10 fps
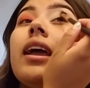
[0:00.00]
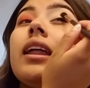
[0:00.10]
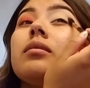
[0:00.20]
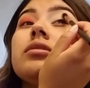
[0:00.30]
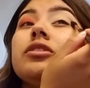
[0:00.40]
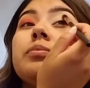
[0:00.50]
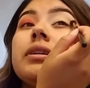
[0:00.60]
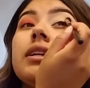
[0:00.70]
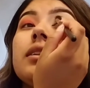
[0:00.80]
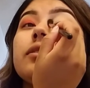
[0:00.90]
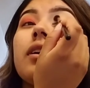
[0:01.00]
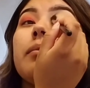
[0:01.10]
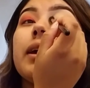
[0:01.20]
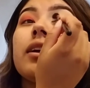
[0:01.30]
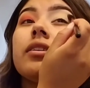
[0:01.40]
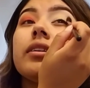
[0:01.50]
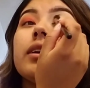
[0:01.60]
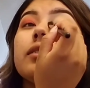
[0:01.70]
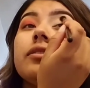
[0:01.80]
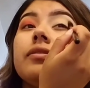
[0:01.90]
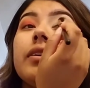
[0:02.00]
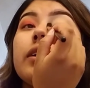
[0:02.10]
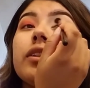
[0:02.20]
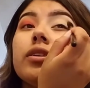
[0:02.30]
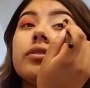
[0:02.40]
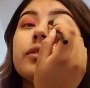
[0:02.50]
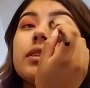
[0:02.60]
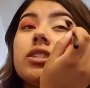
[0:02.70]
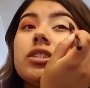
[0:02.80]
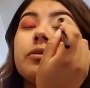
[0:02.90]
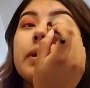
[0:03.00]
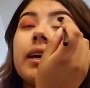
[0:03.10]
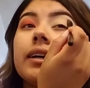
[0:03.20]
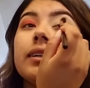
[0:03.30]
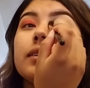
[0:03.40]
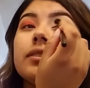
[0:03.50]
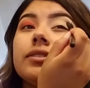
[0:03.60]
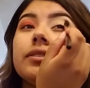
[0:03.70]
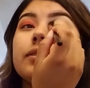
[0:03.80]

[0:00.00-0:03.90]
And I'm just putting this on my crease very loosely, just because